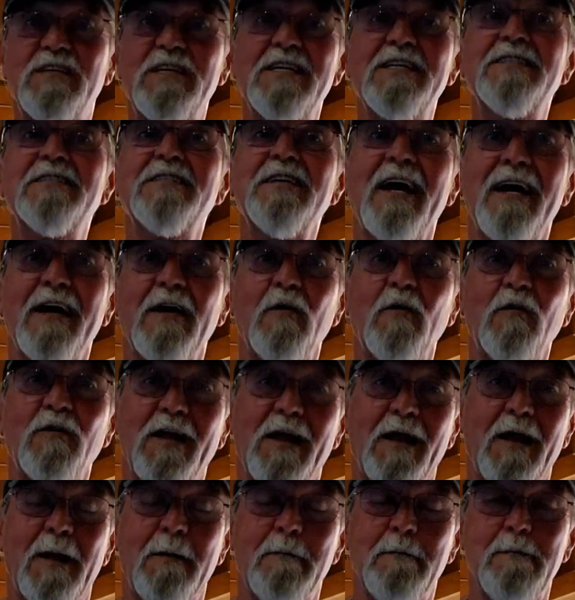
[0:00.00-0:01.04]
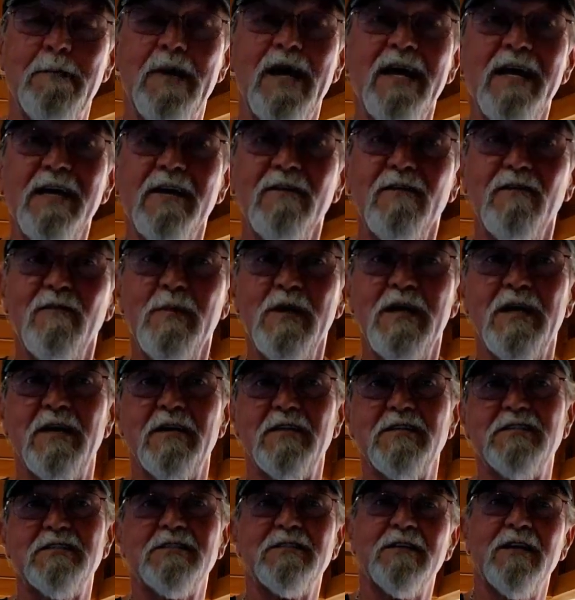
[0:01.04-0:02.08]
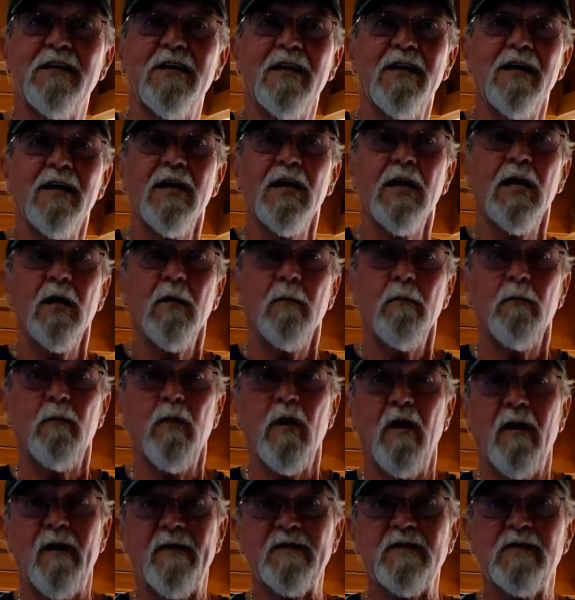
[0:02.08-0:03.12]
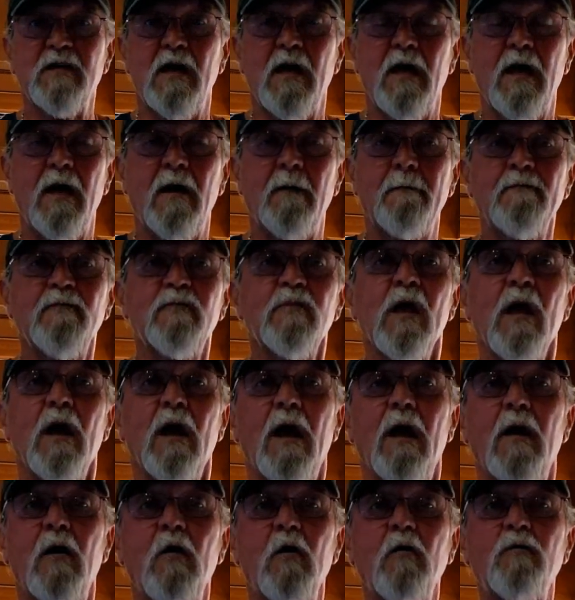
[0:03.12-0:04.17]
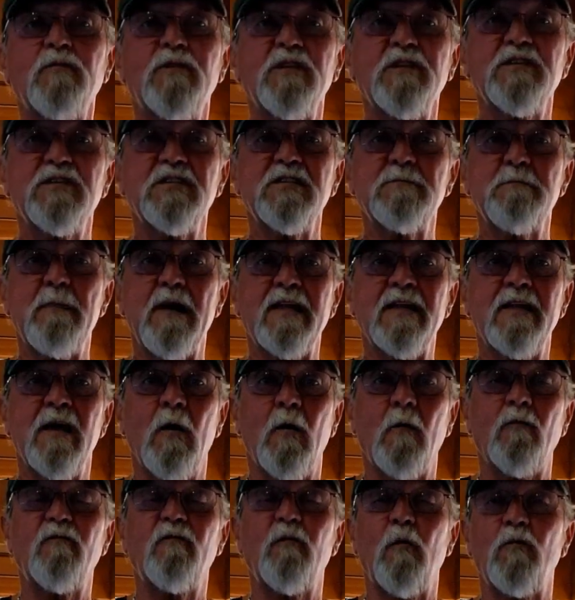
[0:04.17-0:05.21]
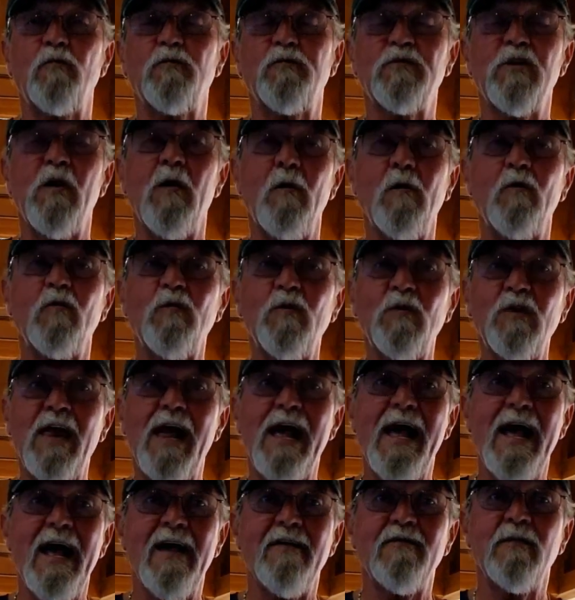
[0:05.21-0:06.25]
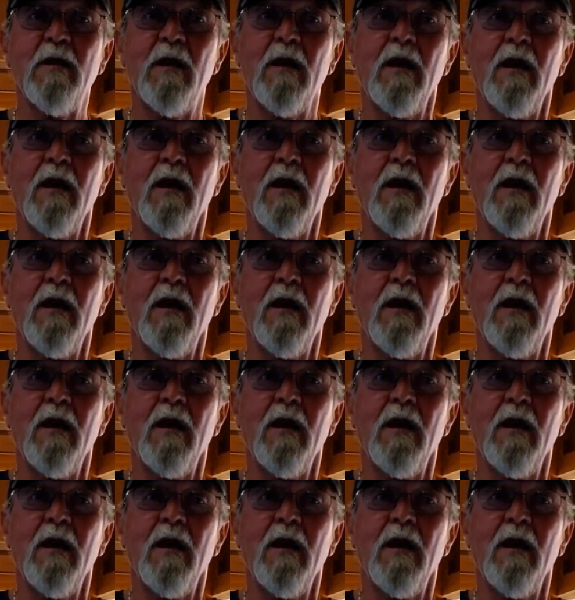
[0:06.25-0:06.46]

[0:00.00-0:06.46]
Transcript: detail that I may have missed. But I hope this has been helpful. Don't let